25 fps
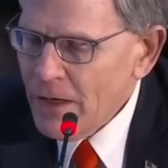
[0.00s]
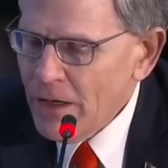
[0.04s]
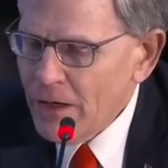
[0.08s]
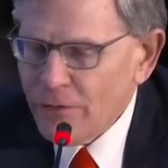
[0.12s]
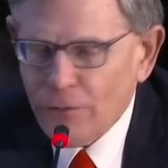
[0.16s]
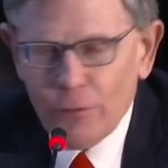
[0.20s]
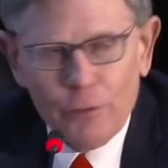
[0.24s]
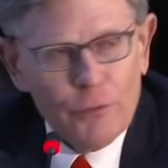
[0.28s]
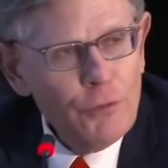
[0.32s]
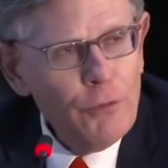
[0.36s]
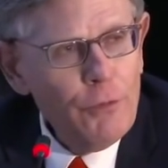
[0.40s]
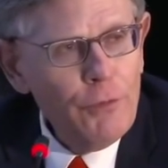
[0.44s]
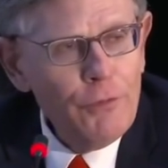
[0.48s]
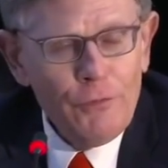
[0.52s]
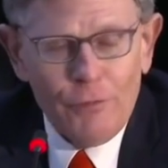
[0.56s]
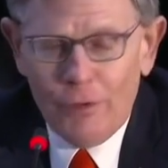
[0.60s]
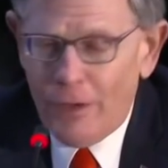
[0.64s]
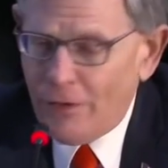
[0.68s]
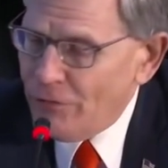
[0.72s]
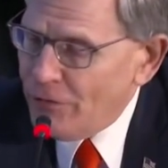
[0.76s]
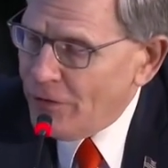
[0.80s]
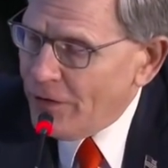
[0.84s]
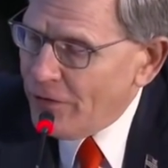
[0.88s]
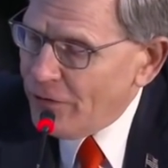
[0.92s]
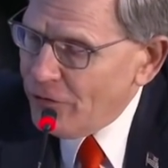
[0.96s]
So to
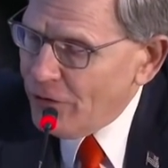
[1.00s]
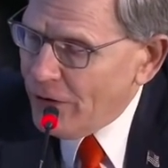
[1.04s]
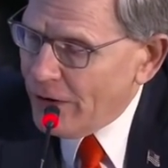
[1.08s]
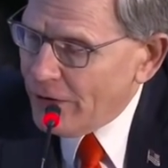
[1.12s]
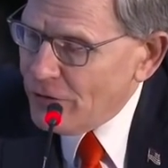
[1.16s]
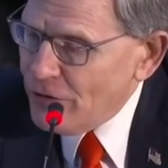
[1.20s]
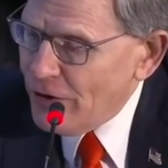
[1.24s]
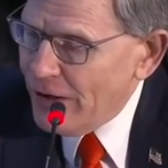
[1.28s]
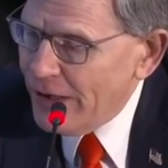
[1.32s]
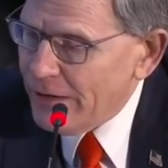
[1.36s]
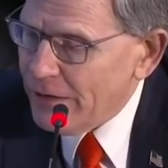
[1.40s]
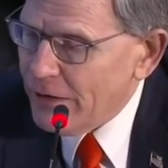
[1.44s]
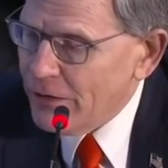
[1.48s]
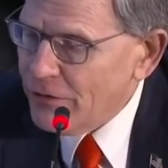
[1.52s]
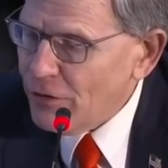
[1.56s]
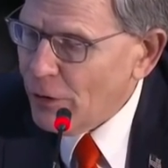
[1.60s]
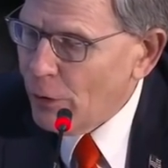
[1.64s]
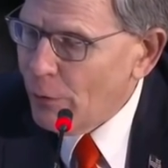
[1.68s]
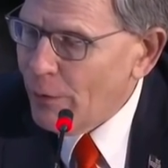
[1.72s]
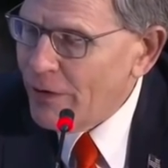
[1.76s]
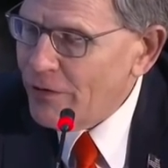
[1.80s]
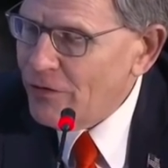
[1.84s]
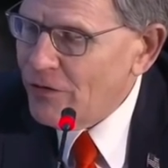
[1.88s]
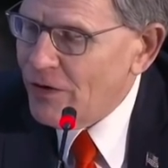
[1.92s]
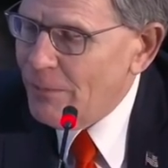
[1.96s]
address this challenge,
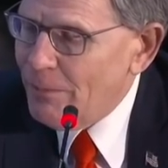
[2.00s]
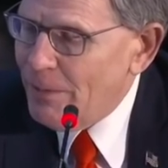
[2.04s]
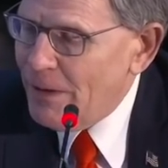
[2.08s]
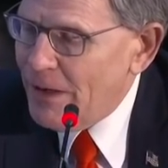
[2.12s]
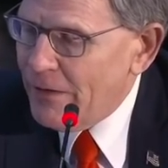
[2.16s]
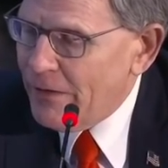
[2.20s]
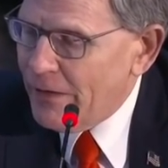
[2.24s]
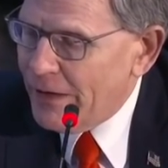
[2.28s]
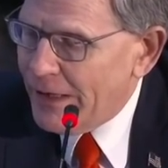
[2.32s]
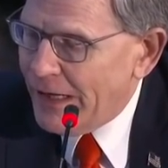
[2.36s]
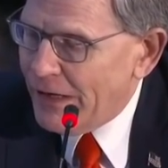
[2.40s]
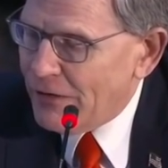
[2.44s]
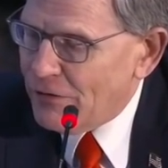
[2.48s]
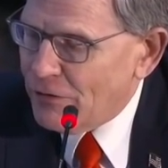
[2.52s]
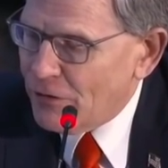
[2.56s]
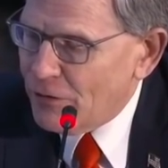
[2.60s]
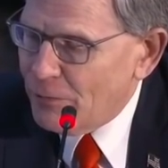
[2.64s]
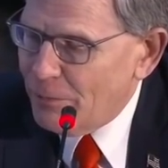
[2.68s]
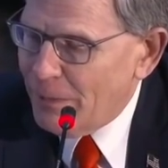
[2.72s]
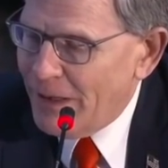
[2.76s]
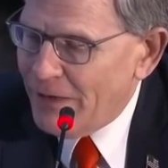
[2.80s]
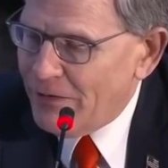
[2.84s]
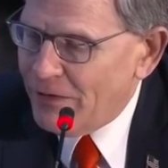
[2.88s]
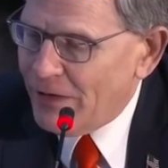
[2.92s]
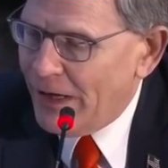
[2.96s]
OSTP and the National
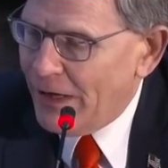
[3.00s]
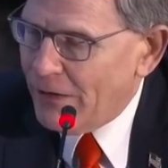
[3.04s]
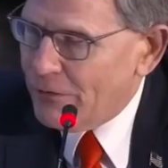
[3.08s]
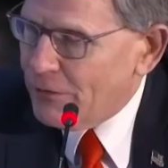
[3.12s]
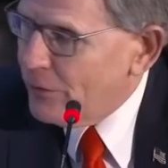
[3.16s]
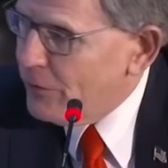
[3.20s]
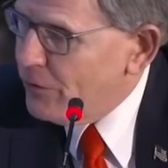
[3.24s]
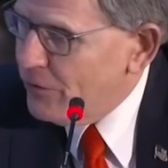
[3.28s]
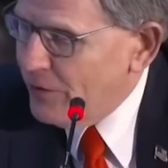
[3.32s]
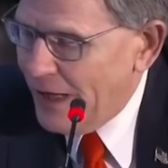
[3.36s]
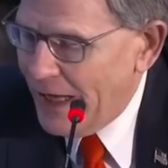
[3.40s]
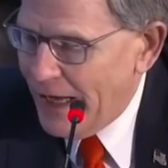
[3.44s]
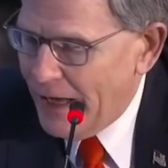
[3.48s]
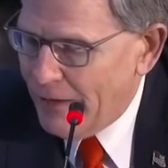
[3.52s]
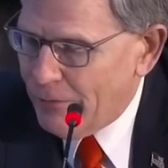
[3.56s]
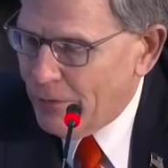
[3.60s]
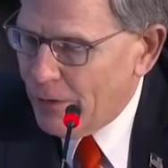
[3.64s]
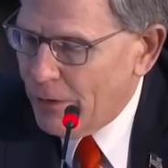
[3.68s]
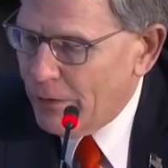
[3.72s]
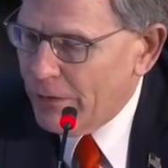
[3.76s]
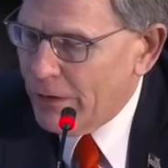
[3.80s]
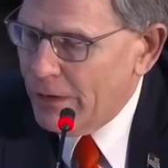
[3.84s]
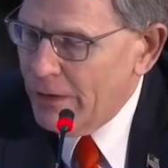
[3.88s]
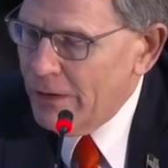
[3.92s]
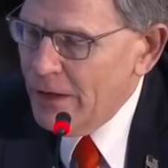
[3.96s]
Space Council staff,
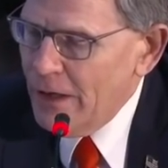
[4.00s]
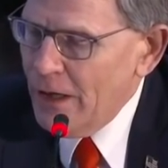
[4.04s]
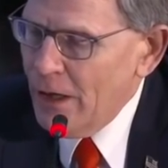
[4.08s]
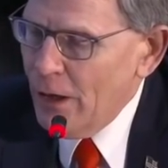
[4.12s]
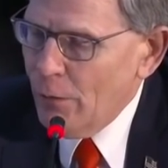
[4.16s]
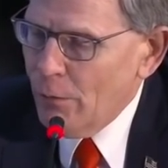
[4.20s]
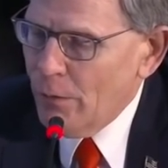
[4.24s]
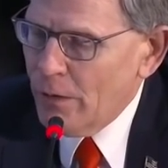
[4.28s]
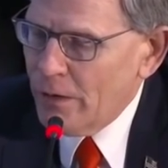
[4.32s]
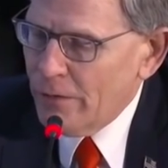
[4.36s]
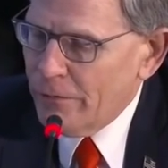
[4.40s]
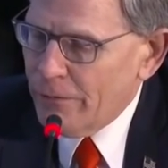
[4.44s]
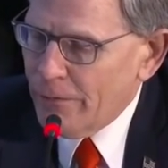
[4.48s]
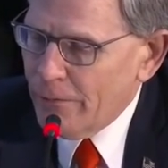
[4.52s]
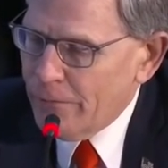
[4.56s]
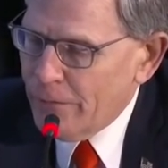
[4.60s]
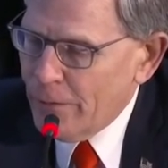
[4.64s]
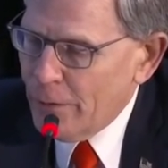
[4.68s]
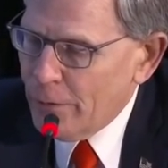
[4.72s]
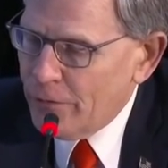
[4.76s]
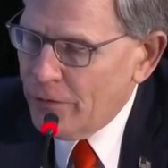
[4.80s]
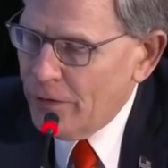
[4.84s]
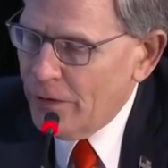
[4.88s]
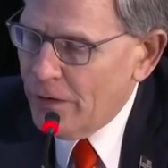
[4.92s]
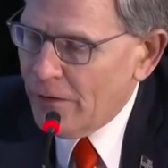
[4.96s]
all the wonderful
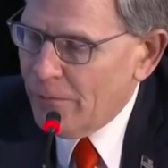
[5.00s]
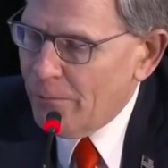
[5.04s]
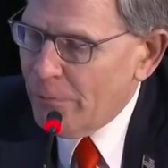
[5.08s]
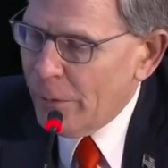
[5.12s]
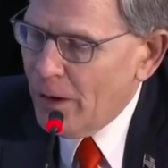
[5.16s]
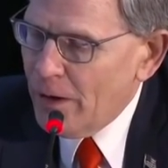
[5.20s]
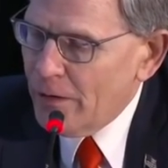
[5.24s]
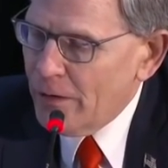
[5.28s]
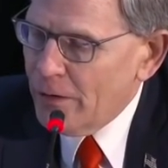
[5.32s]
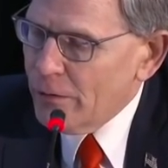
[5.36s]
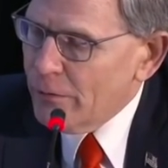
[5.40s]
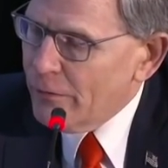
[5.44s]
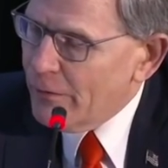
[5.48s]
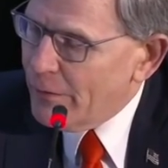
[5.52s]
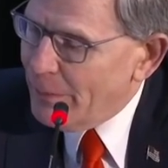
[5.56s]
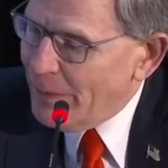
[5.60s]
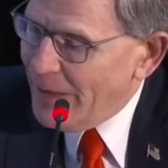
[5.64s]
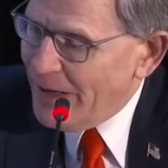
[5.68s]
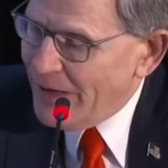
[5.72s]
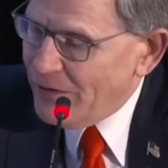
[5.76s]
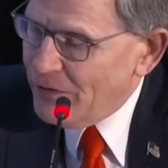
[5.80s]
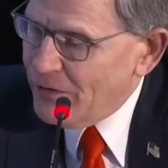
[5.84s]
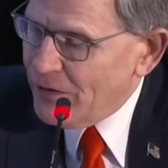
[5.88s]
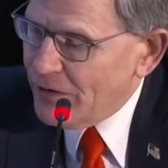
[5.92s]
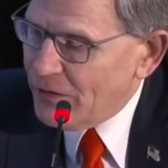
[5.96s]
folks here, have partnered over the
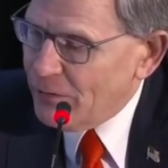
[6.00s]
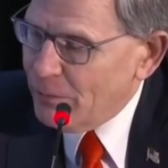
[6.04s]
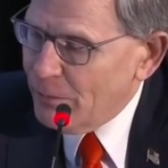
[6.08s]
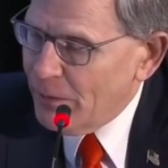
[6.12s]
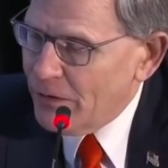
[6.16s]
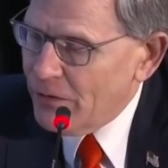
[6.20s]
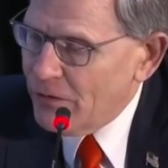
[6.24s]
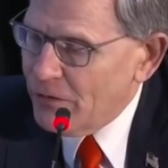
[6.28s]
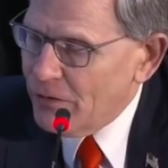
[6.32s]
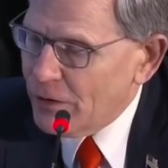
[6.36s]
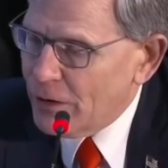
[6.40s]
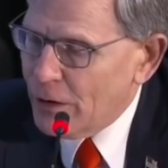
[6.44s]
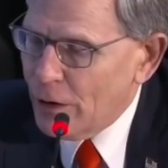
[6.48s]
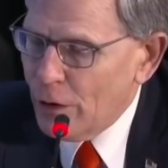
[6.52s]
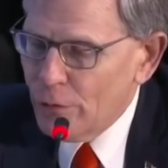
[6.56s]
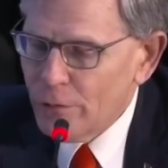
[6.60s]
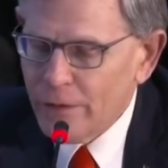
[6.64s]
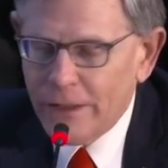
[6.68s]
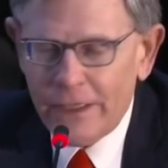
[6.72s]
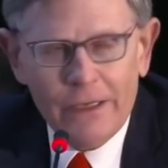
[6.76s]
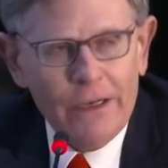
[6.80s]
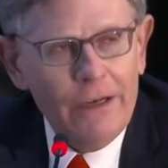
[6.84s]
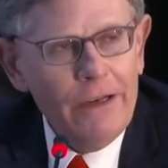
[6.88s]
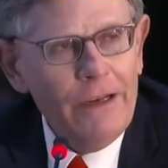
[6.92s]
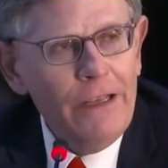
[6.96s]
past 6 months to
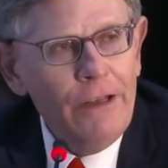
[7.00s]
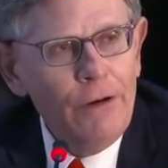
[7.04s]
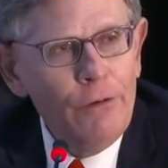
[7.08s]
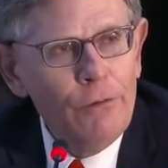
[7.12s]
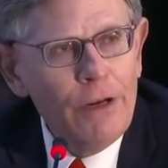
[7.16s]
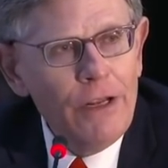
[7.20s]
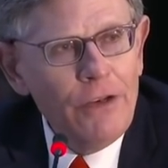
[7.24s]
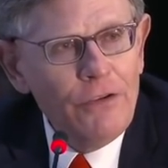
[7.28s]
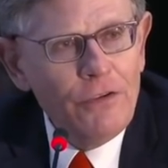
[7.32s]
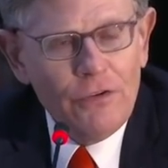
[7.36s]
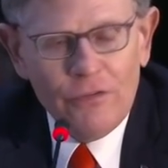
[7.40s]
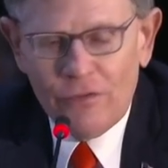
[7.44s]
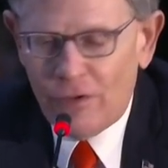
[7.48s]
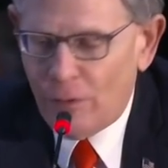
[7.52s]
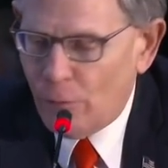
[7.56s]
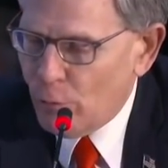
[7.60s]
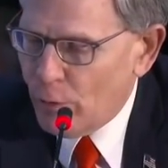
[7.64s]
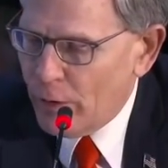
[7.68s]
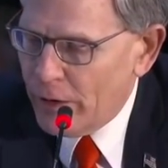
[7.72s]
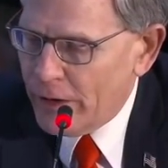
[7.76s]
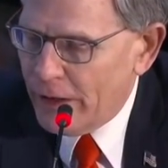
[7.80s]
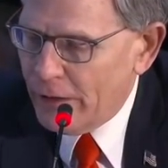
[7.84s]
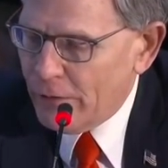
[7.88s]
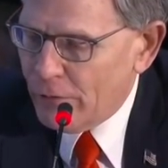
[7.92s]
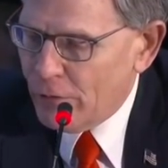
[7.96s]
co-lead an interagency
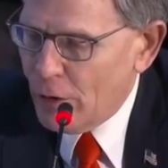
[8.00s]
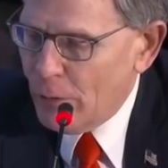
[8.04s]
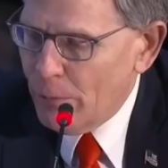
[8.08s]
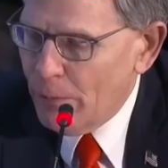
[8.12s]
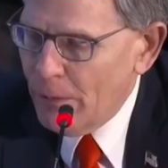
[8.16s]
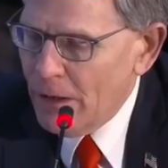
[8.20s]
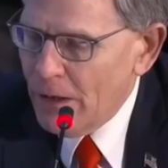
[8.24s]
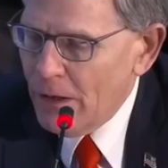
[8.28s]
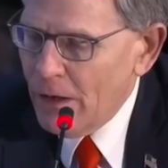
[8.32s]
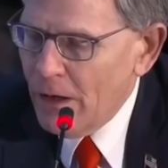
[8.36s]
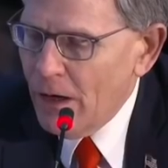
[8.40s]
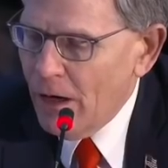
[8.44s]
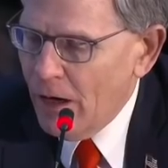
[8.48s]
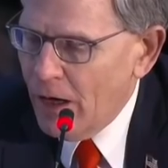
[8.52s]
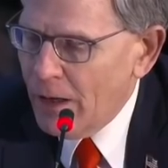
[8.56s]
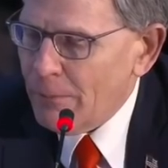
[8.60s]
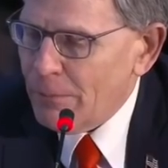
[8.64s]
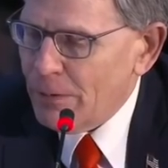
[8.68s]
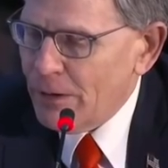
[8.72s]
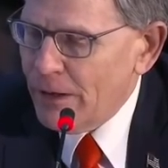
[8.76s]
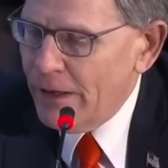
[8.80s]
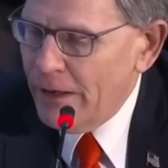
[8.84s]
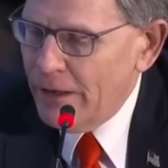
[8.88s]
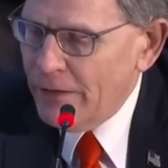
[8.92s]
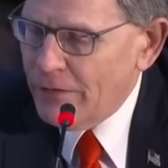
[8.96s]
working group on
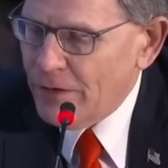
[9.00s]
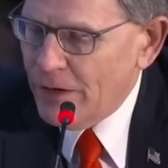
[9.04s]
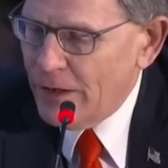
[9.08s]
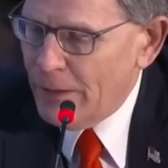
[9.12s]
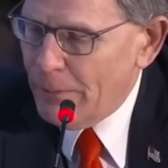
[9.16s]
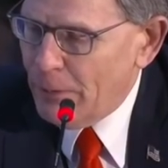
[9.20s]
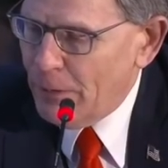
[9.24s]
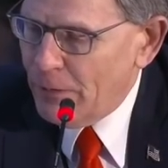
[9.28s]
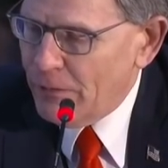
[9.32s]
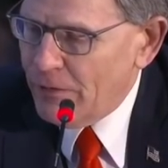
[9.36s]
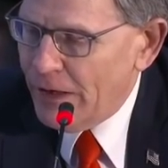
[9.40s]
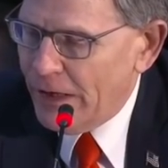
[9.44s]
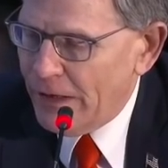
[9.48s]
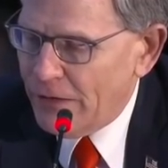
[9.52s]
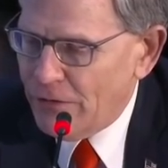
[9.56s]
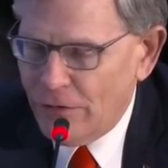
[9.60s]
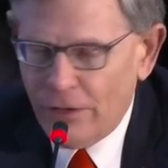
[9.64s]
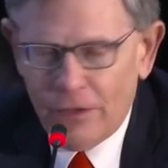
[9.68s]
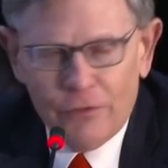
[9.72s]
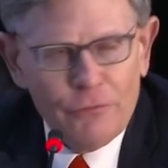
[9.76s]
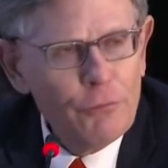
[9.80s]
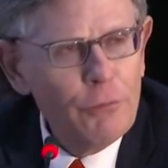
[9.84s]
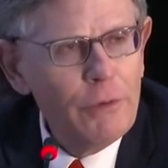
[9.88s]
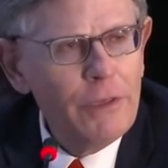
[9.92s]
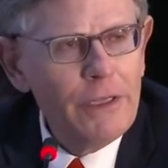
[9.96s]
planetary protection.
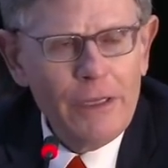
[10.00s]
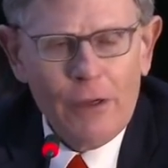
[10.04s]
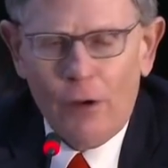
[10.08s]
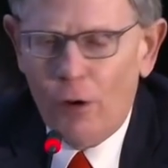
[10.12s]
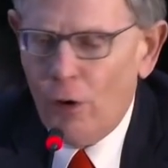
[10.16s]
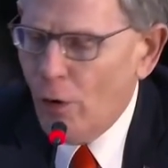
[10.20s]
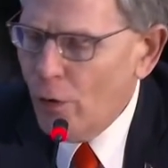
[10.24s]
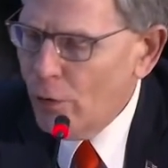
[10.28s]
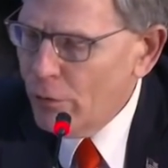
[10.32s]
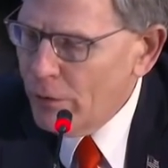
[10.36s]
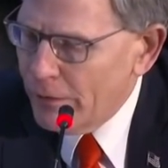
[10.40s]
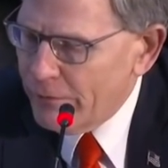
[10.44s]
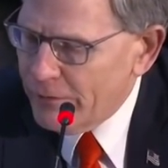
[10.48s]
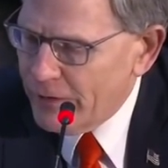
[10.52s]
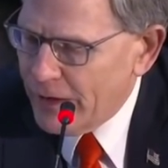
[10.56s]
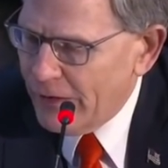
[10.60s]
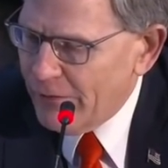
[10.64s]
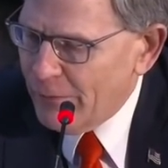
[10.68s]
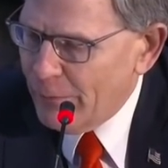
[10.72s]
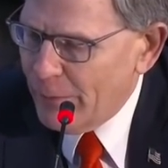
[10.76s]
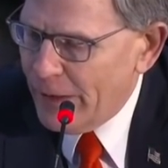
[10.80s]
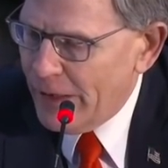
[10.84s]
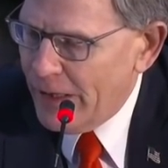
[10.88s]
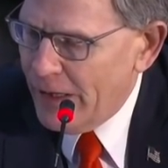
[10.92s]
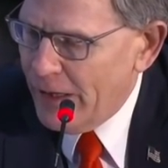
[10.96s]
It's really a
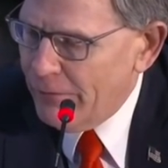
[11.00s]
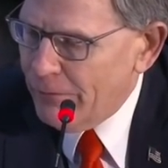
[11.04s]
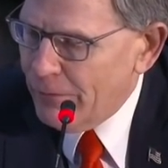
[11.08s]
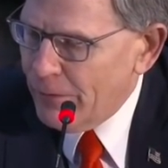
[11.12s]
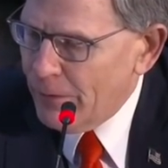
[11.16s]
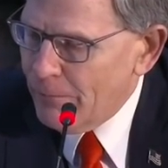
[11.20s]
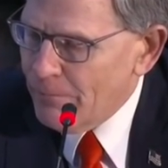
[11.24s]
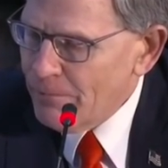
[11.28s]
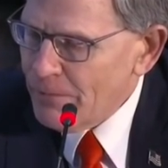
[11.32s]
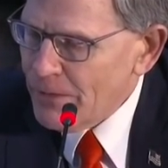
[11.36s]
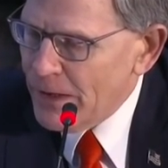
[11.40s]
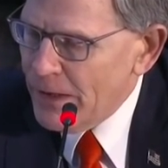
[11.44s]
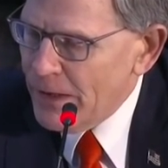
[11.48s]
whole-of-government effort.